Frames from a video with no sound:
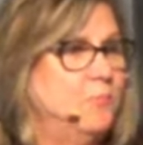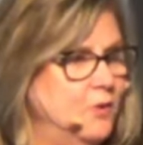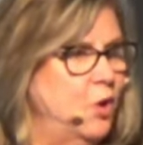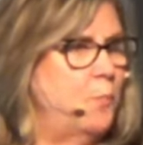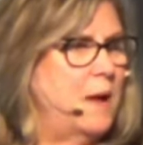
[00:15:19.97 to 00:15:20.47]

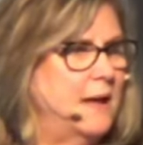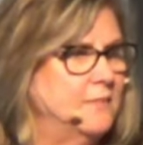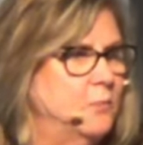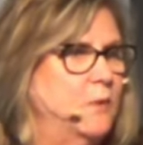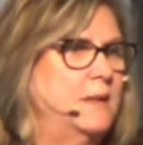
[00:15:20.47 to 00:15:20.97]
go back
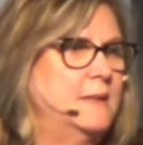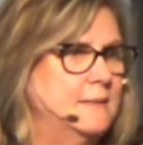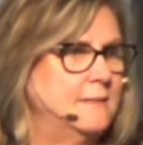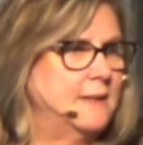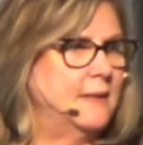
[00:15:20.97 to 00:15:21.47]
to what it
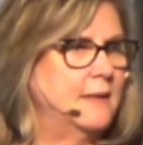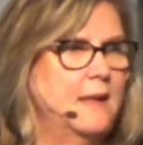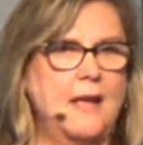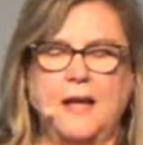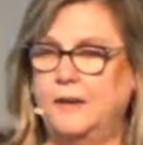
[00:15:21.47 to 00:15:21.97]
is that
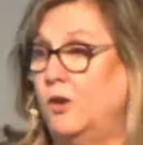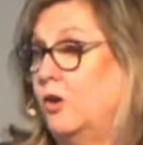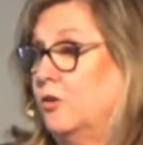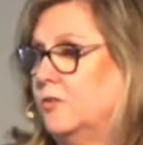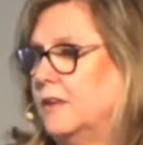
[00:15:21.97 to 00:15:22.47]
I
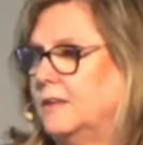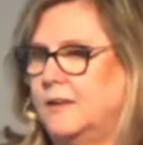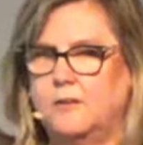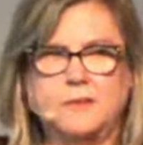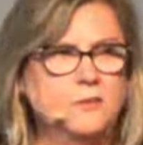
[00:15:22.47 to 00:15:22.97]
know, that
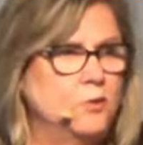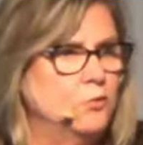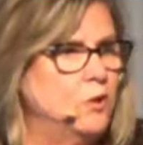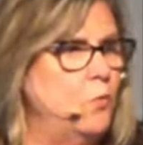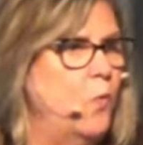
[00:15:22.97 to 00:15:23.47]
there is
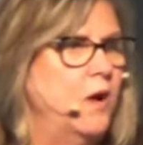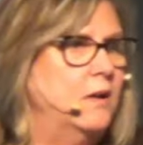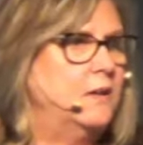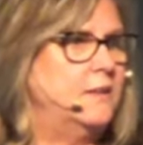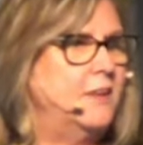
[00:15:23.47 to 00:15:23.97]
only
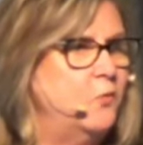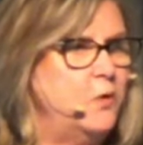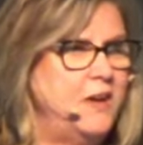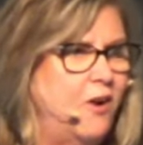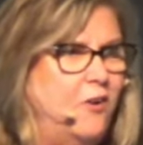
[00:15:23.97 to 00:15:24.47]
one, and that
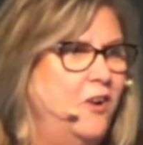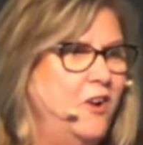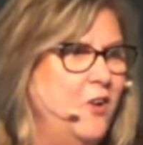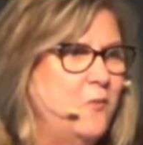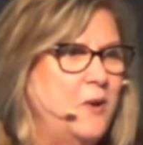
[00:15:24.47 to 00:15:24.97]
we
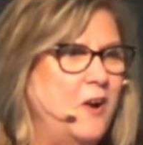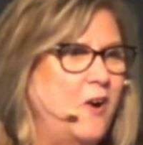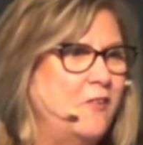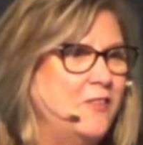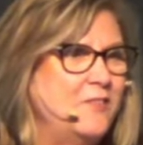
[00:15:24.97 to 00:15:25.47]

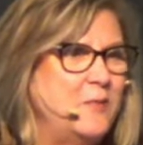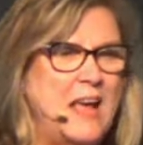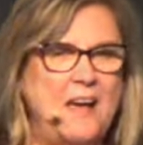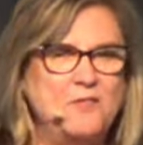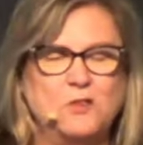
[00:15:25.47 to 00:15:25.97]

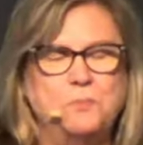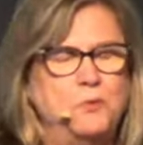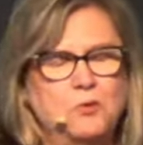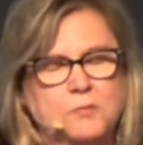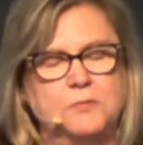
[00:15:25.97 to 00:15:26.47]
have this
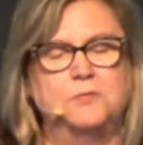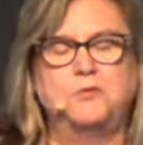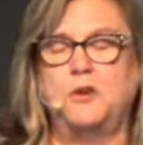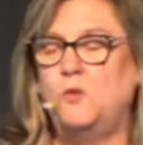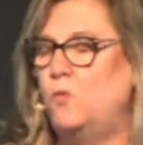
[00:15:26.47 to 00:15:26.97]
beautiful
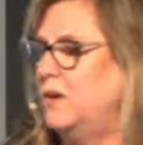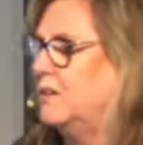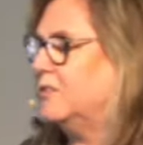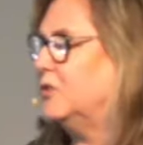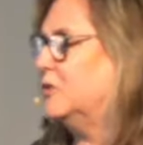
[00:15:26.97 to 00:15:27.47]
free
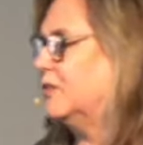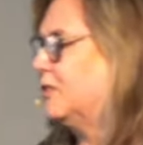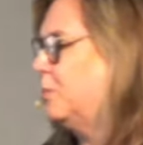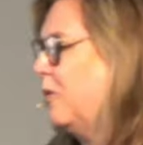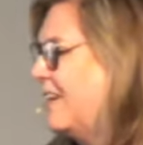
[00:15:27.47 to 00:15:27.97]
will to
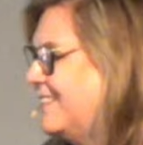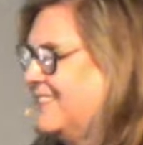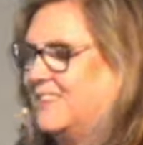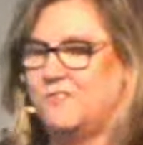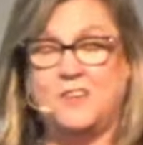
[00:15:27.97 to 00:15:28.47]
express
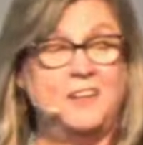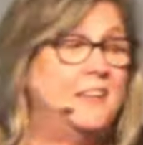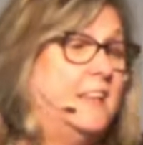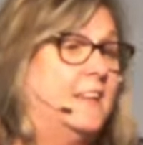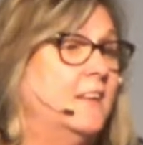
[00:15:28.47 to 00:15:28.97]
the
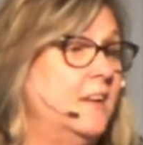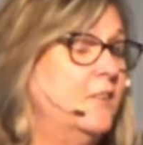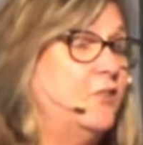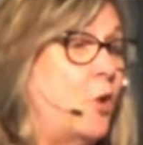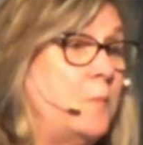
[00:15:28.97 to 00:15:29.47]
divinity in
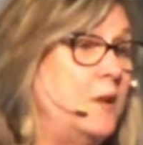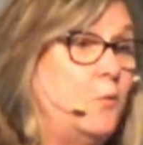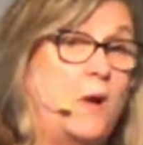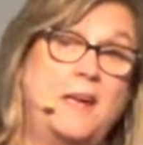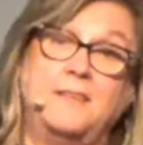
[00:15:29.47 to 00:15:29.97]
so many
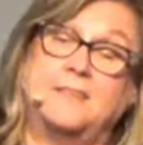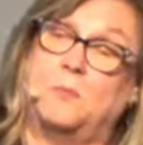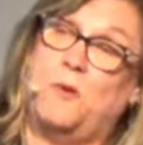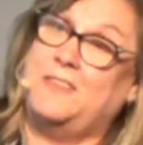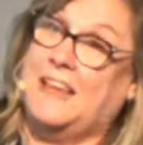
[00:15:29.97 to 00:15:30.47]
ways.
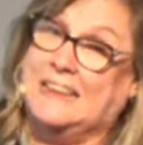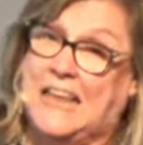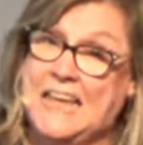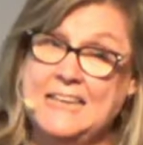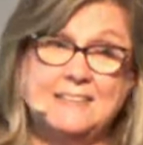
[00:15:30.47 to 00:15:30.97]
Some ways I
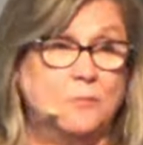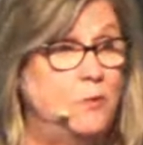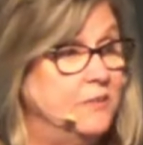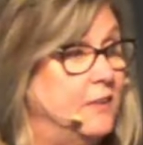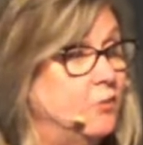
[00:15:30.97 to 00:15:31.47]
like, some
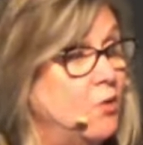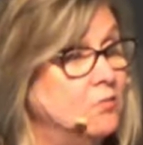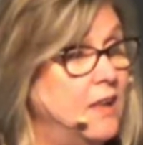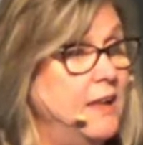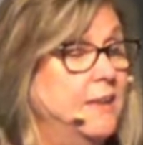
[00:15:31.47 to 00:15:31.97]
ways I
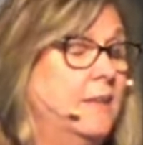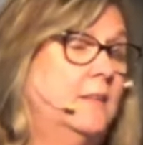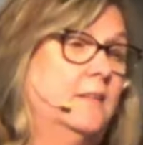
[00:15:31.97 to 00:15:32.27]
don't like.